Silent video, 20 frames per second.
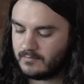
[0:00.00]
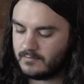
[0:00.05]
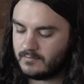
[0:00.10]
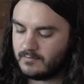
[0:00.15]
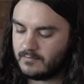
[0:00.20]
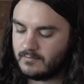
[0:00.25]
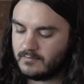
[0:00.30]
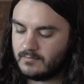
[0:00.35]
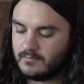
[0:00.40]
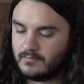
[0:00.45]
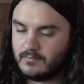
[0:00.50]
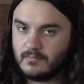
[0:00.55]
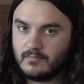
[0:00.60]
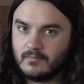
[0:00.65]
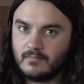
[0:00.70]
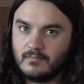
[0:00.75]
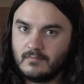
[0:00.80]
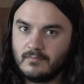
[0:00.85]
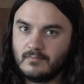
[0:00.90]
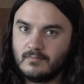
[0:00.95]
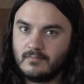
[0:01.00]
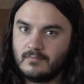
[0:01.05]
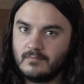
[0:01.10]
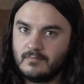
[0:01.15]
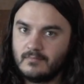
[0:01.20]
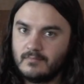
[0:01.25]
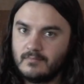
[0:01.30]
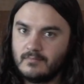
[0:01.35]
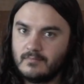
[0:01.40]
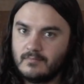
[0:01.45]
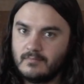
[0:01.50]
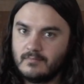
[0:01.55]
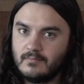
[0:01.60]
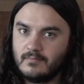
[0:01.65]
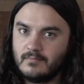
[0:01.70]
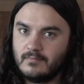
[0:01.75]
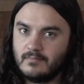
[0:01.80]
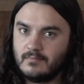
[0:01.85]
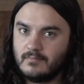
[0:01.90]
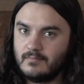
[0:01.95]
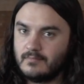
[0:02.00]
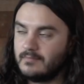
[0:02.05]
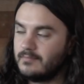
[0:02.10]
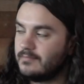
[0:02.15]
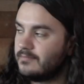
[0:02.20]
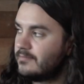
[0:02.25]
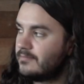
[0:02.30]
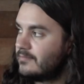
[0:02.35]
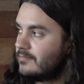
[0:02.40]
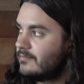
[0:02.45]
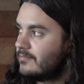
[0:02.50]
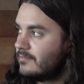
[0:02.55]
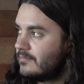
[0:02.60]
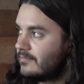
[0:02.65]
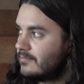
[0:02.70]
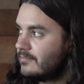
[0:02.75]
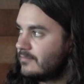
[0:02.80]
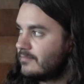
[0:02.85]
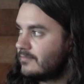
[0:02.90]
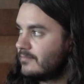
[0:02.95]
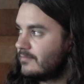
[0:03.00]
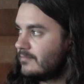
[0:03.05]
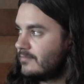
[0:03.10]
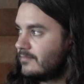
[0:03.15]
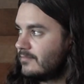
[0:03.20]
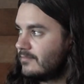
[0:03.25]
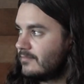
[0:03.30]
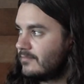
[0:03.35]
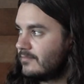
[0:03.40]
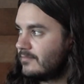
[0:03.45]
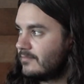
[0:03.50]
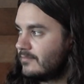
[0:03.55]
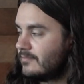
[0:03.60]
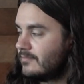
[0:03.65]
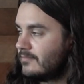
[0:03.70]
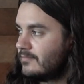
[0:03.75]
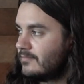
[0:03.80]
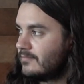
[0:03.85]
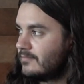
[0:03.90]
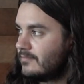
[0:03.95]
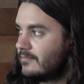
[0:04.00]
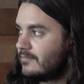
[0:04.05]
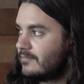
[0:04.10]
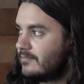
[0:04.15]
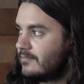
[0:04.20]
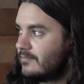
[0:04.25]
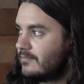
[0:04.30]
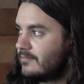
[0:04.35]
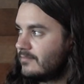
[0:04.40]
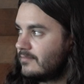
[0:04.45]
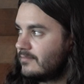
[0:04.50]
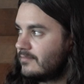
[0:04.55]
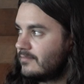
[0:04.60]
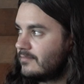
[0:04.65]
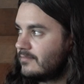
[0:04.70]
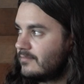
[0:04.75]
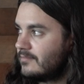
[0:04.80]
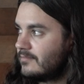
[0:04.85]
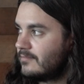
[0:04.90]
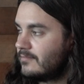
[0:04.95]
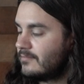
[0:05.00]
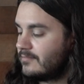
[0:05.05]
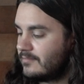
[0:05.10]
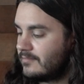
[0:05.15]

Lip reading: The person shown says nothing.